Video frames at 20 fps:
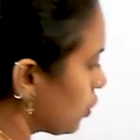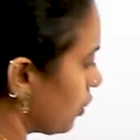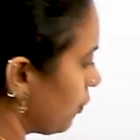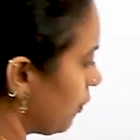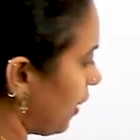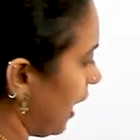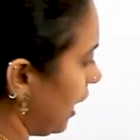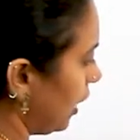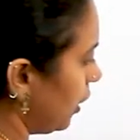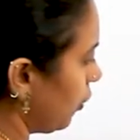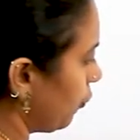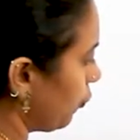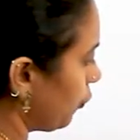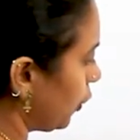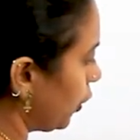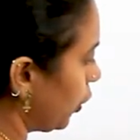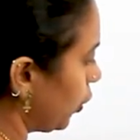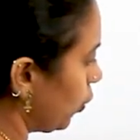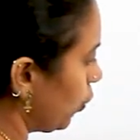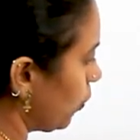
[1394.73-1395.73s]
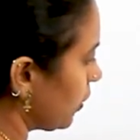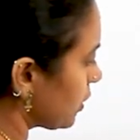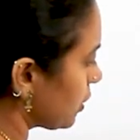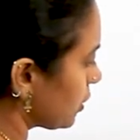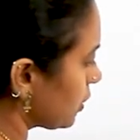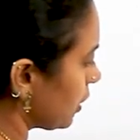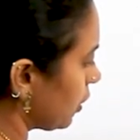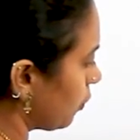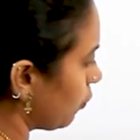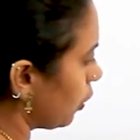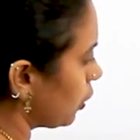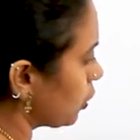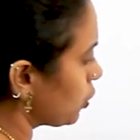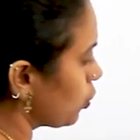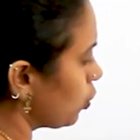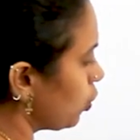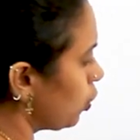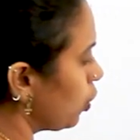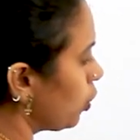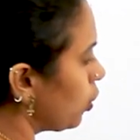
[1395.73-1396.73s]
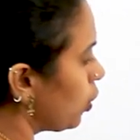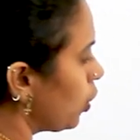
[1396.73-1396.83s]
the value of Q which is equal to